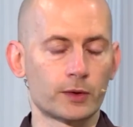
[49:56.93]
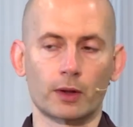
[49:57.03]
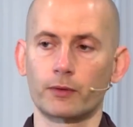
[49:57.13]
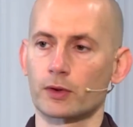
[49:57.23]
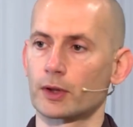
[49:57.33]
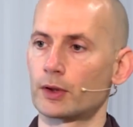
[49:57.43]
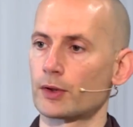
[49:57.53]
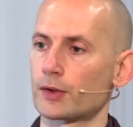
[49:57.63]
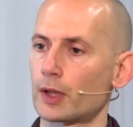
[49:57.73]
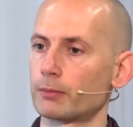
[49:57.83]
it's obvious that there
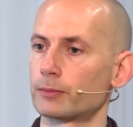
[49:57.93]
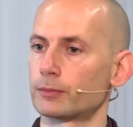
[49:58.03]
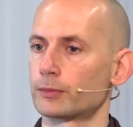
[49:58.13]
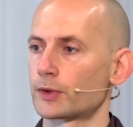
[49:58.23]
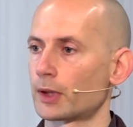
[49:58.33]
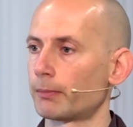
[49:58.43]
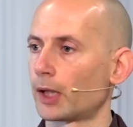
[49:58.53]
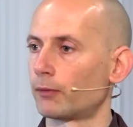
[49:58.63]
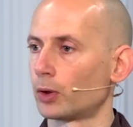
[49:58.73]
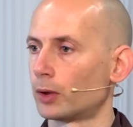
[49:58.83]
is some
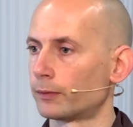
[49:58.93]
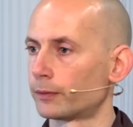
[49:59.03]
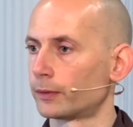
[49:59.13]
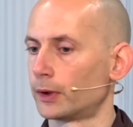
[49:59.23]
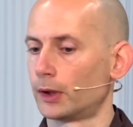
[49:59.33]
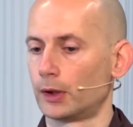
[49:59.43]
level of